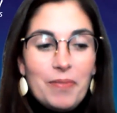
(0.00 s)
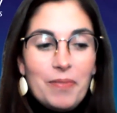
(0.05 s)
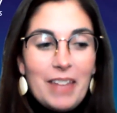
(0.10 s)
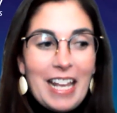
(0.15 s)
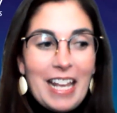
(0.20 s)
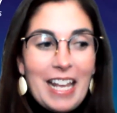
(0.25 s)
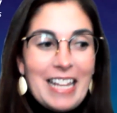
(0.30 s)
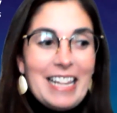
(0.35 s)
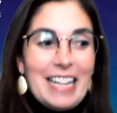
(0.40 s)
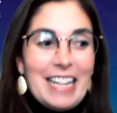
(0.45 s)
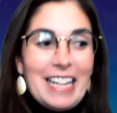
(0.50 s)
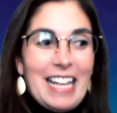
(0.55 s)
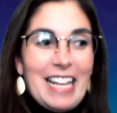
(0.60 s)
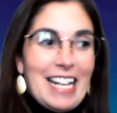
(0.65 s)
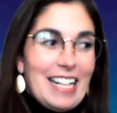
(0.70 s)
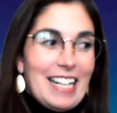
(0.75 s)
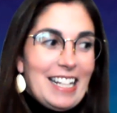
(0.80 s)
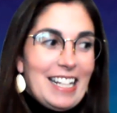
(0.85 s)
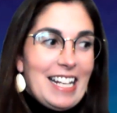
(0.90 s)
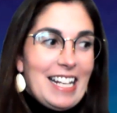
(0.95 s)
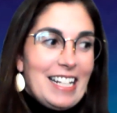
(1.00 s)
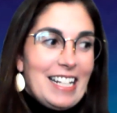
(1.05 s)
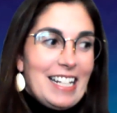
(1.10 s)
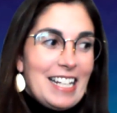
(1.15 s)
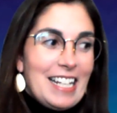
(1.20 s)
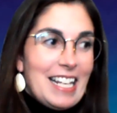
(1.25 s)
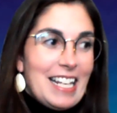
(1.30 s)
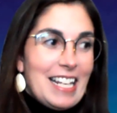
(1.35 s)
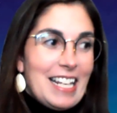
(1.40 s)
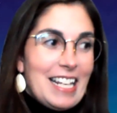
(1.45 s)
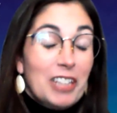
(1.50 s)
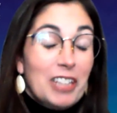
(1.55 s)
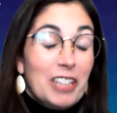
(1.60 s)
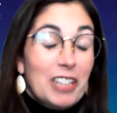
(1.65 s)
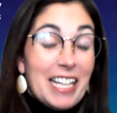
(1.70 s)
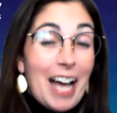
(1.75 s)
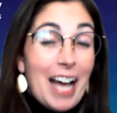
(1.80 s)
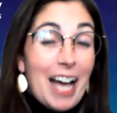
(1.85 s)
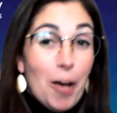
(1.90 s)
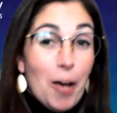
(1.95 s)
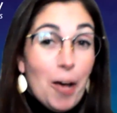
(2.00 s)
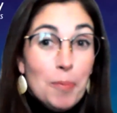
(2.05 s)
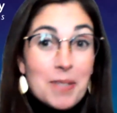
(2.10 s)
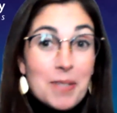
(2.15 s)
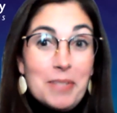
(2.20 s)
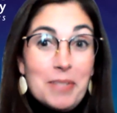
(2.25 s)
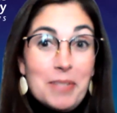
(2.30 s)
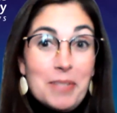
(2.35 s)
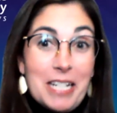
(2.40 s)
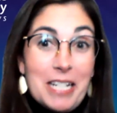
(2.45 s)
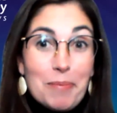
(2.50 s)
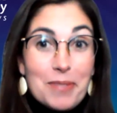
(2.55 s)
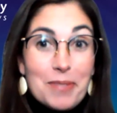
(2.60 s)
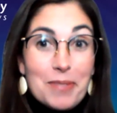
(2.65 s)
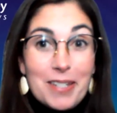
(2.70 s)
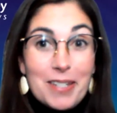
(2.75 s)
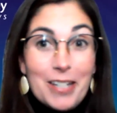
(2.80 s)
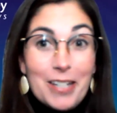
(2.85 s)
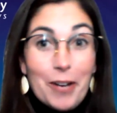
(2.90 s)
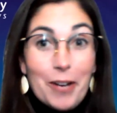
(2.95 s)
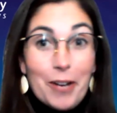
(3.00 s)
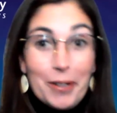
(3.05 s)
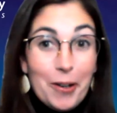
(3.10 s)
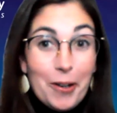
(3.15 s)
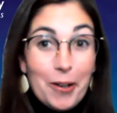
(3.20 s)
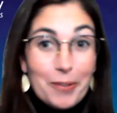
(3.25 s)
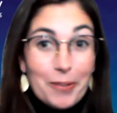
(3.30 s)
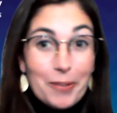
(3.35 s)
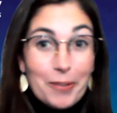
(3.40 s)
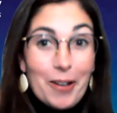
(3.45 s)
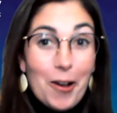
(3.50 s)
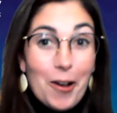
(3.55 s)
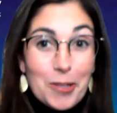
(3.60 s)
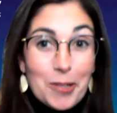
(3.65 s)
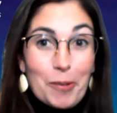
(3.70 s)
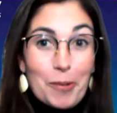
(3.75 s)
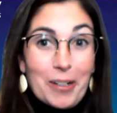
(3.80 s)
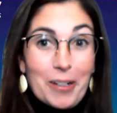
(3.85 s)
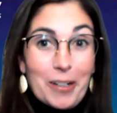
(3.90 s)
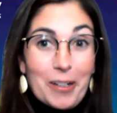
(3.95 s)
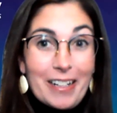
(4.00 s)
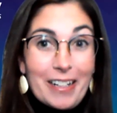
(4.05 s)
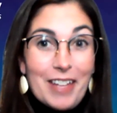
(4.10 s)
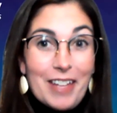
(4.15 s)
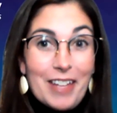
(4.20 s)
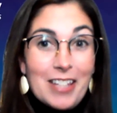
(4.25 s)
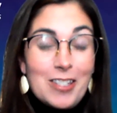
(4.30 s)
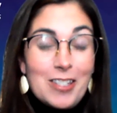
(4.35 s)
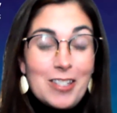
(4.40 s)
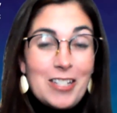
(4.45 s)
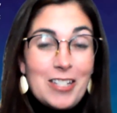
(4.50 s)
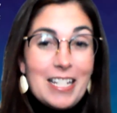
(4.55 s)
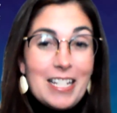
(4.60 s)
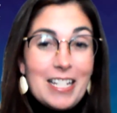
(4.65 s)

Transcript: it really helps some teams, in all sporting events.